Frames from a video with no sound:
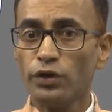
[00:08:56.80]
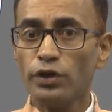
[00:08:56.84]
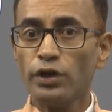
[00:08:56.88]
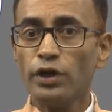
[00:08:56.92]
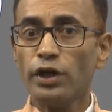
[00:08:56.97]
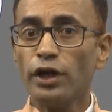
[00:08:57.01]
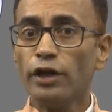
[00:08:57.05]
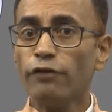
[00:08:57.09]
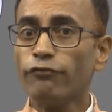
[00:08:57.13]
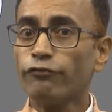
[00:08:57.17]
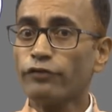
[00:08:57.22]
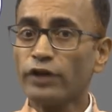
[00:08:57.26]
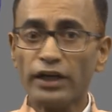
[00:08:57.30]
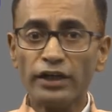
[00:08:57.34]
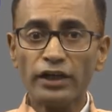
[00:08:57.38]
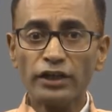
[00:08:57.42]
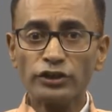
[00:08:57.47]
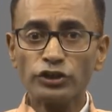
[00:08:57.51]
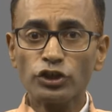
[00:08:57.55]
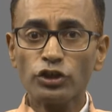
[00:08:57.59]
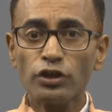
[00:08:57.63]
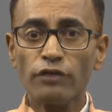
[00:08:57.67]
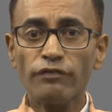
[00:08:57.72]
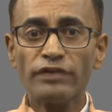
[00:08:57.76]
If
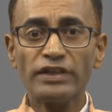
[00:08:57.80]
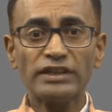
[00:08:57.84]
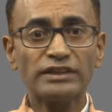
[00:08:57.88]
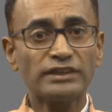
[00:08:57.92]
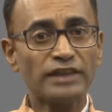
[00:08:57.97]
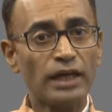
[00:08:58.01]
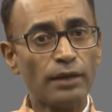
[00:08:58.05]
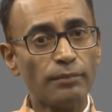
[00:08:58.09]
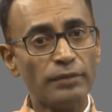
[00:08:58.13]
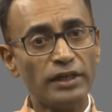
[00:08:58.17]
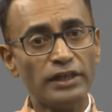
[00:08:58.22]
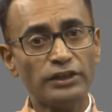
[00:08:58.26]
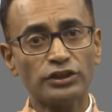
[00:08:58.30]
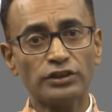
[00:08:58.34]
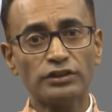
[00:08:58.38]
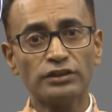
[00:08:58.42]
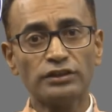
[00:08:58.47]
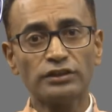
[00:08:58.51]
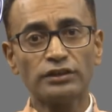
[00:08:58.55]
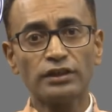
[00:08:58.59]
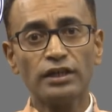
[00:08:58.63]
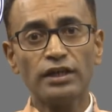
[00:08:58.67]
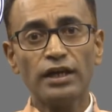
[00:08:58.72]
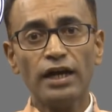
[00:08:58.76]
conduction of examinations